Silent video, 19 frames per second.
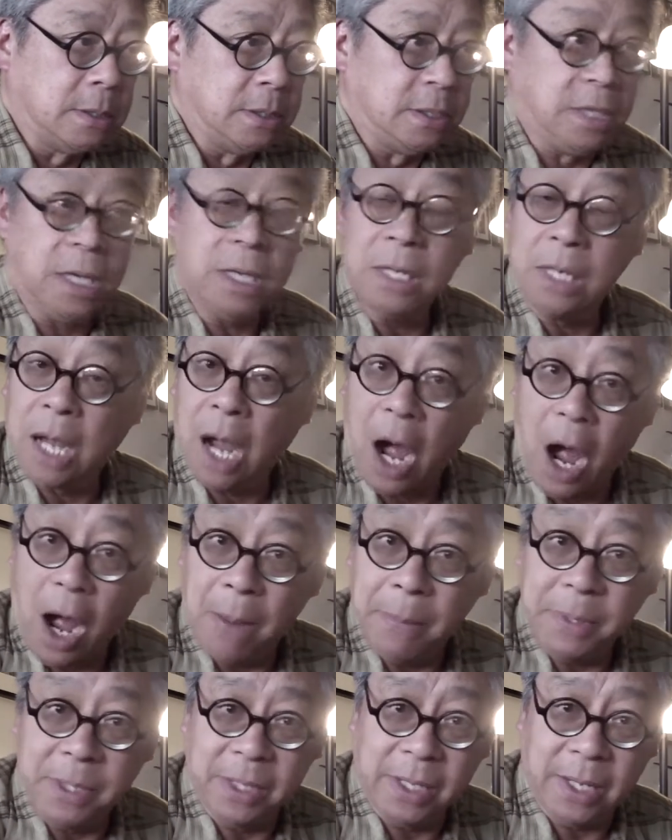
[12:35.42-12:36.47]
done
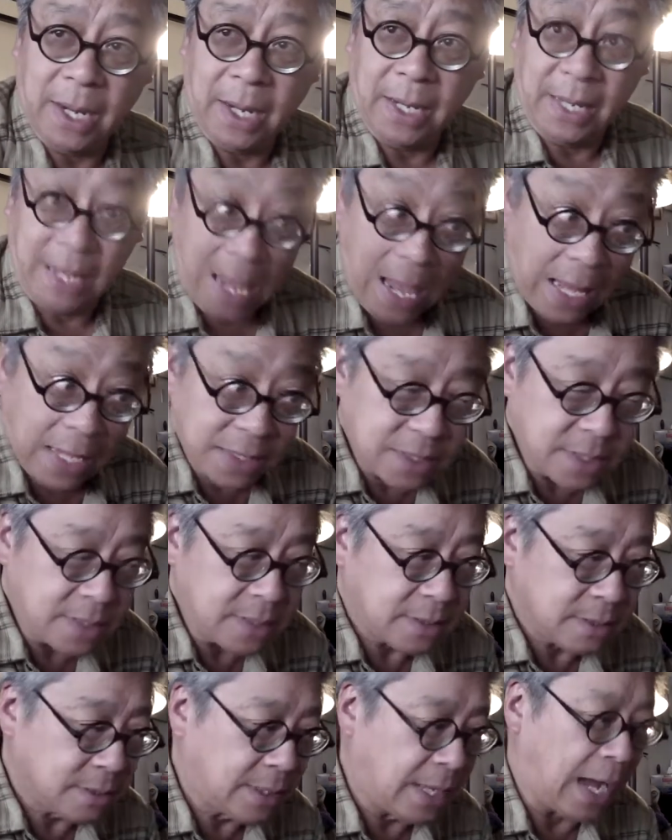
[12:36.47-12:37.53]
commonly i
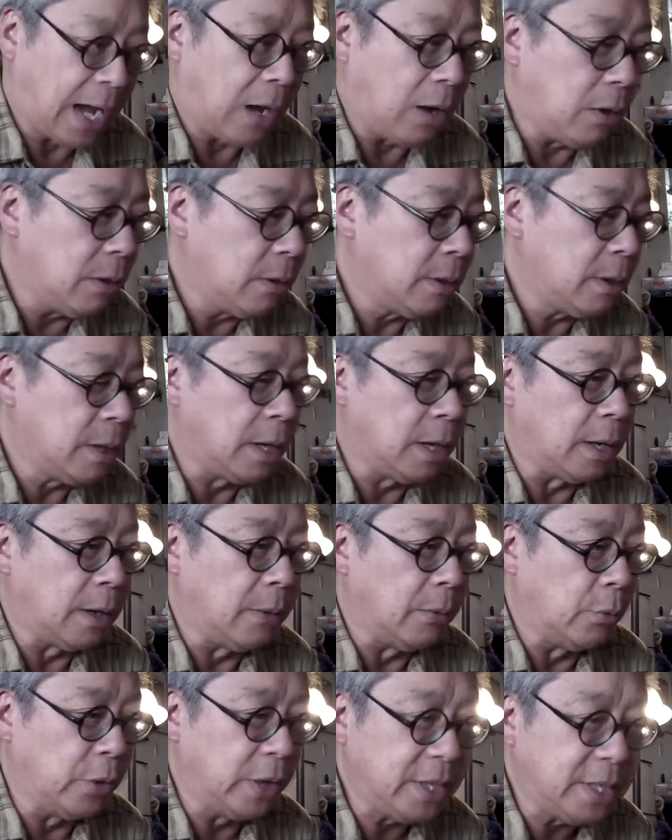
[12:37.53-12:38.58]
guess now uh,
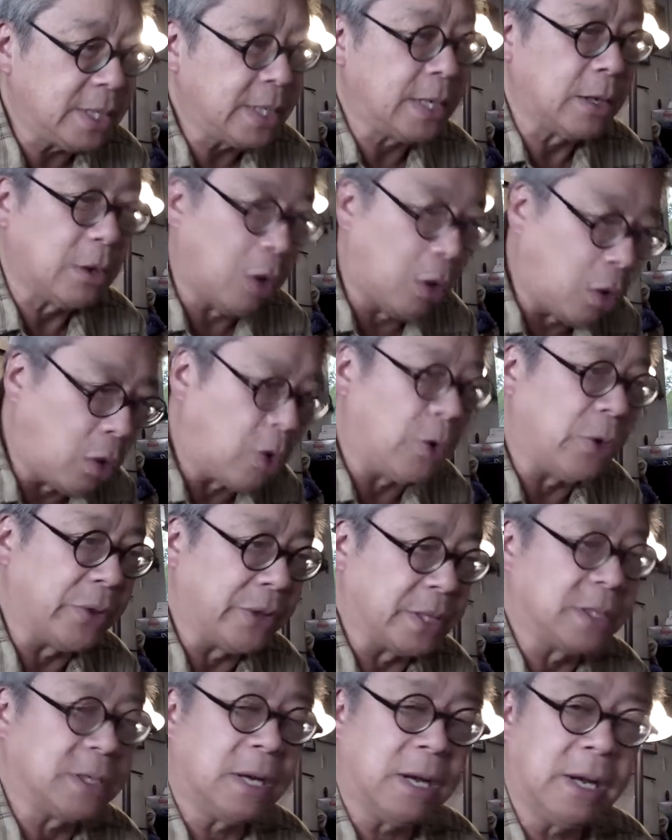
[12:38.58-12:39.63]
we did it all
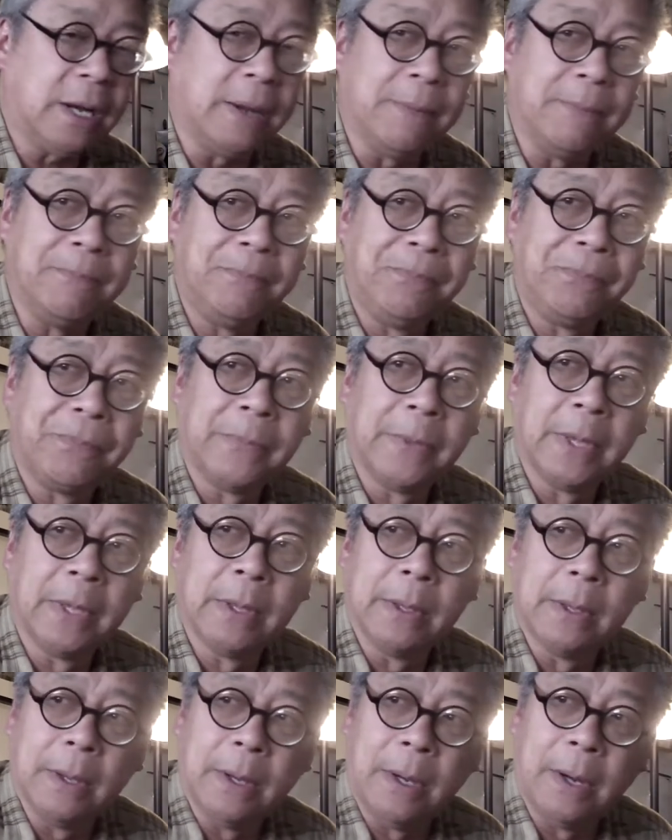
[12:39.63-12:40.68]
the time
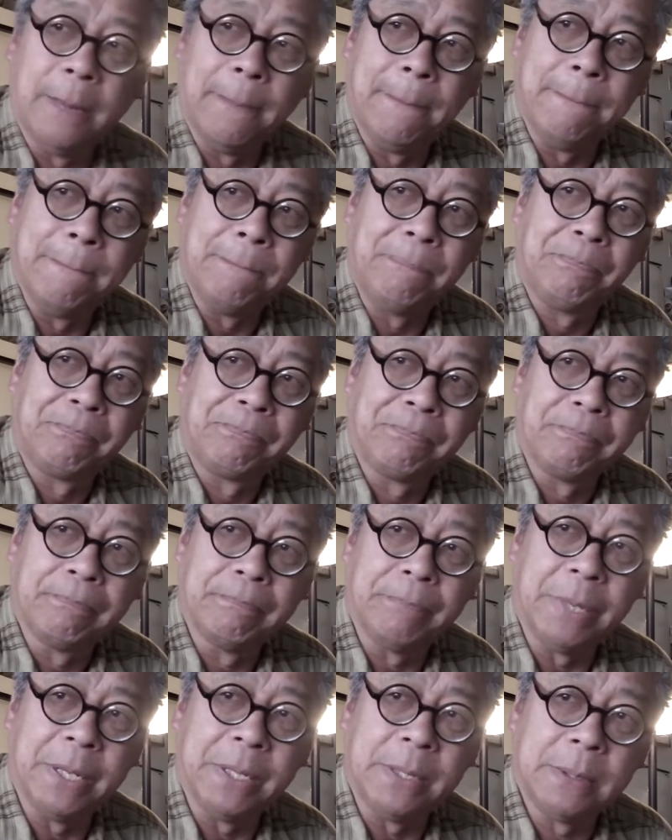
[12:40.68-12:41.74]
um,
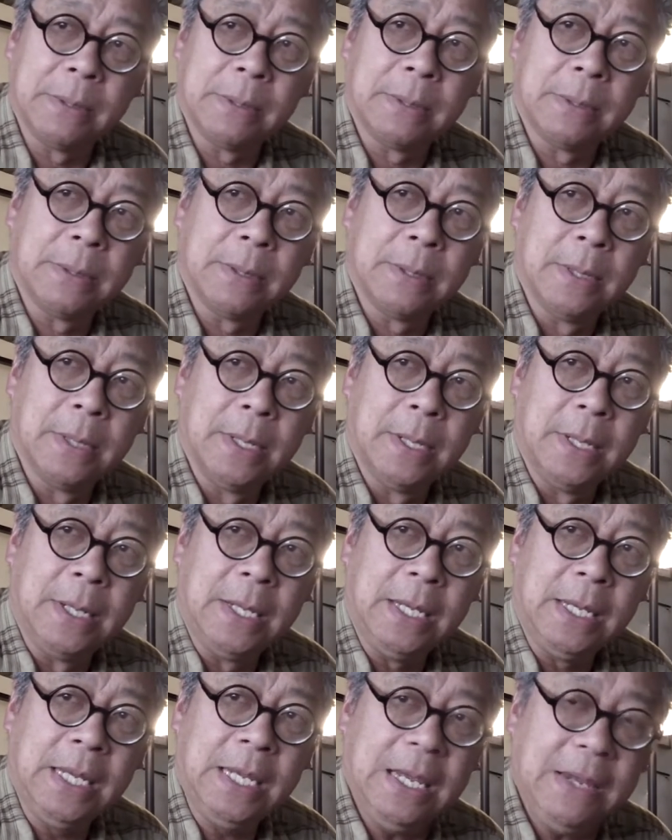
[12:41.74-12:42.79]
but
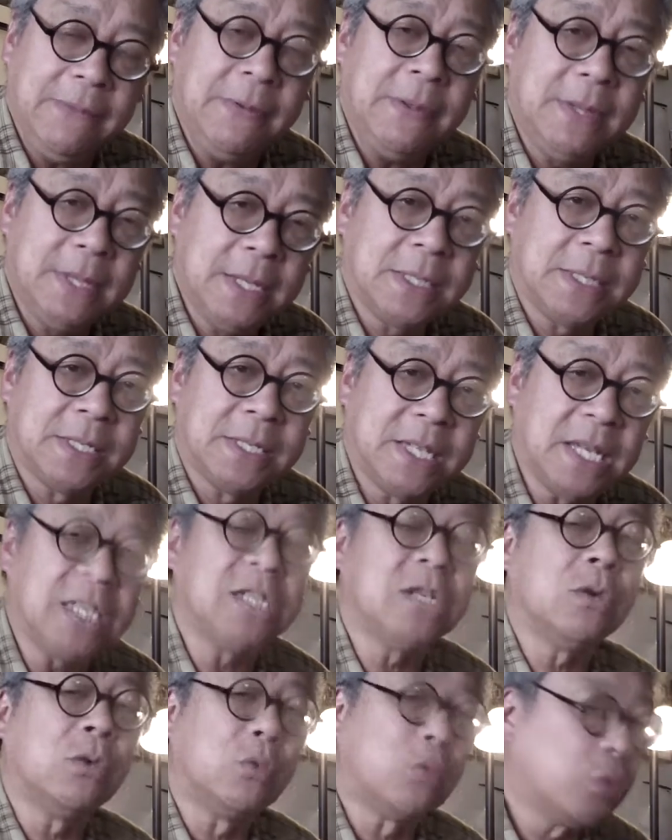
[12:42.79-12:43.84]
even this
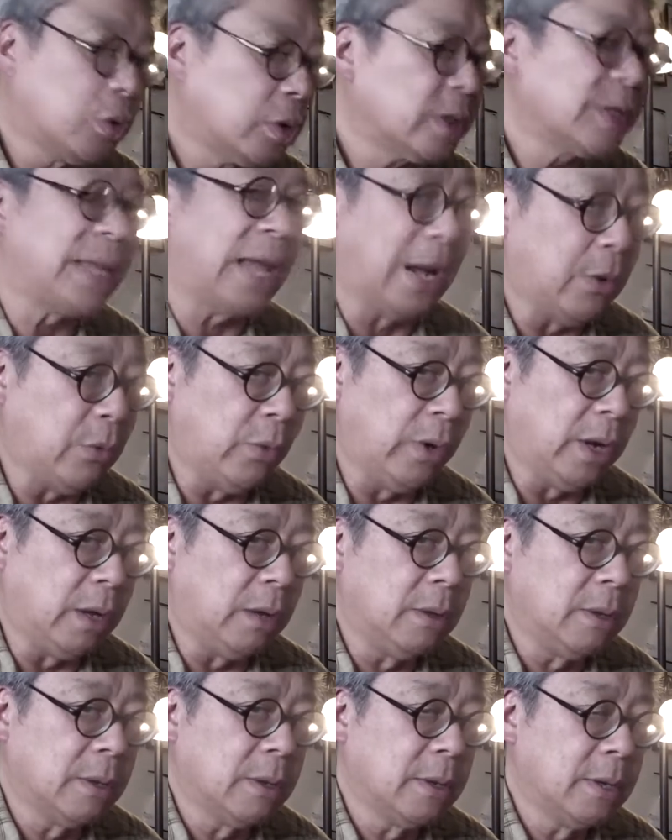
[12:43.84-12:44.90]
doesn't work that
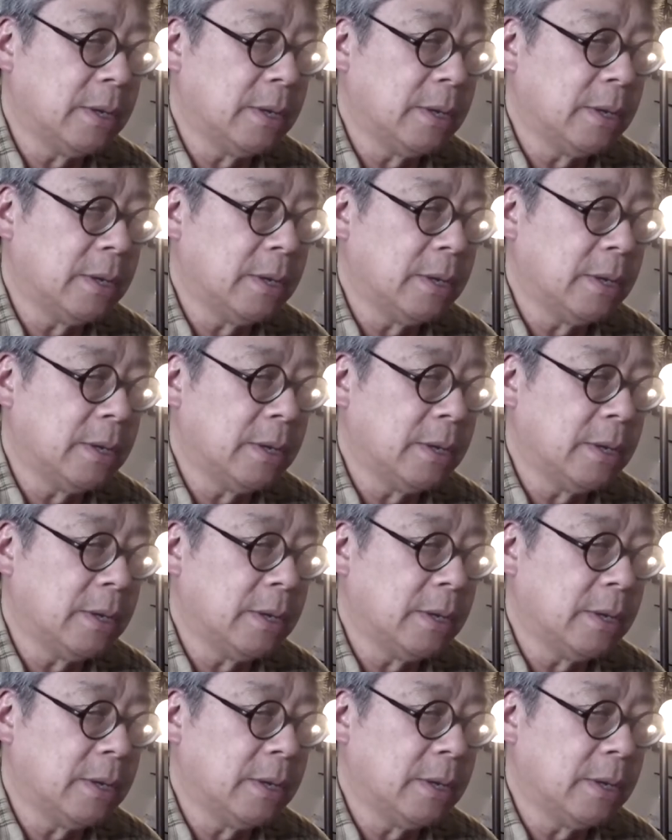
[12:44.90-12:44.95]
well